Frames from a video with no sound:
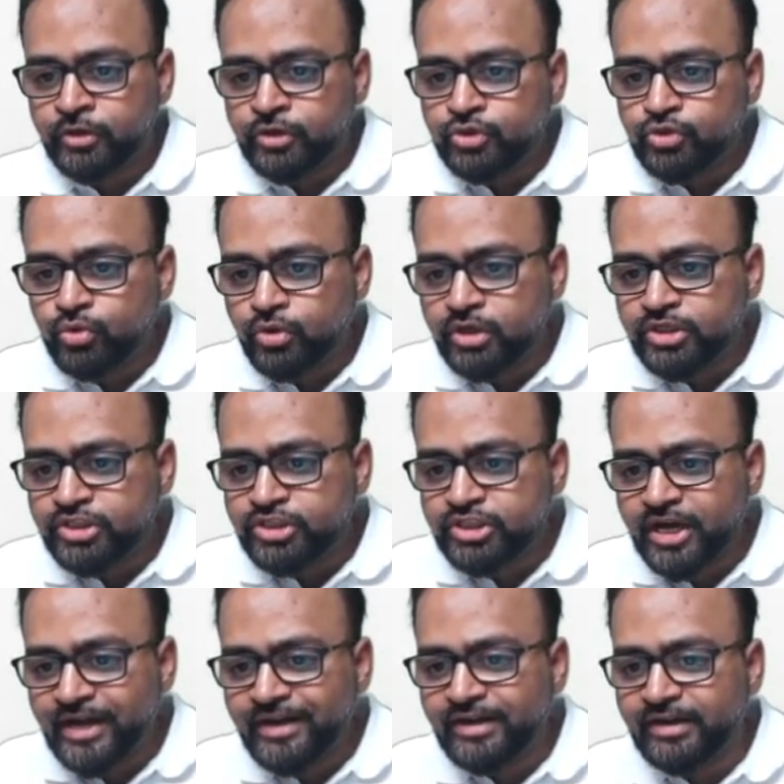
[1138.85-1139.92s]
So a
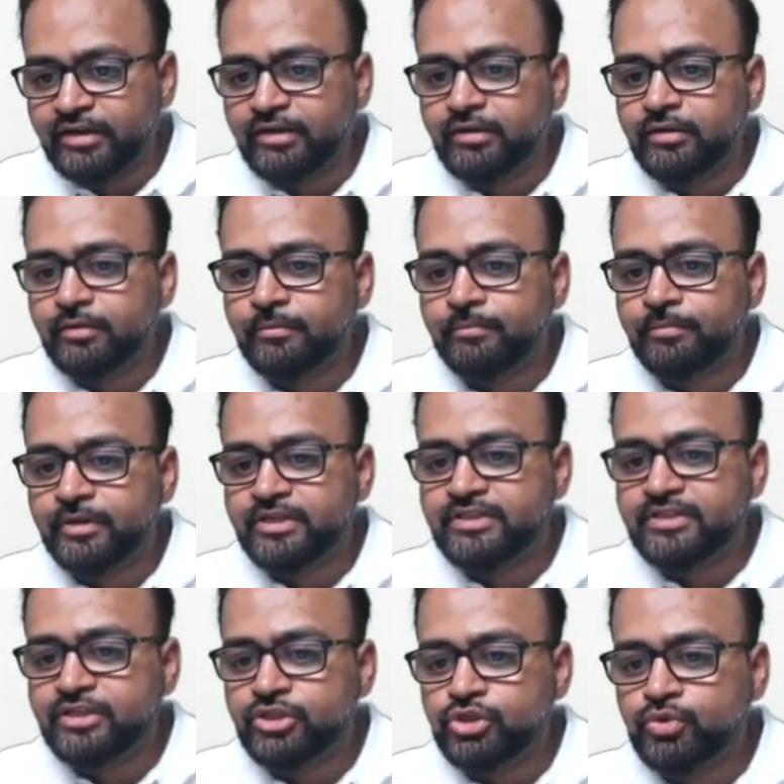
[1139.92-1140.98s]
child
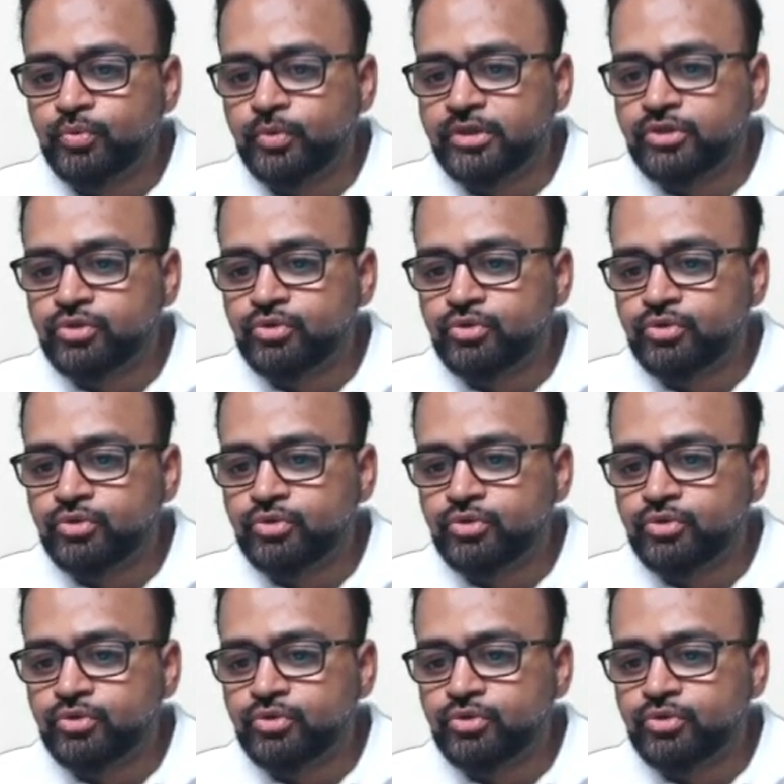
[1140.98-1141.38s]
presents with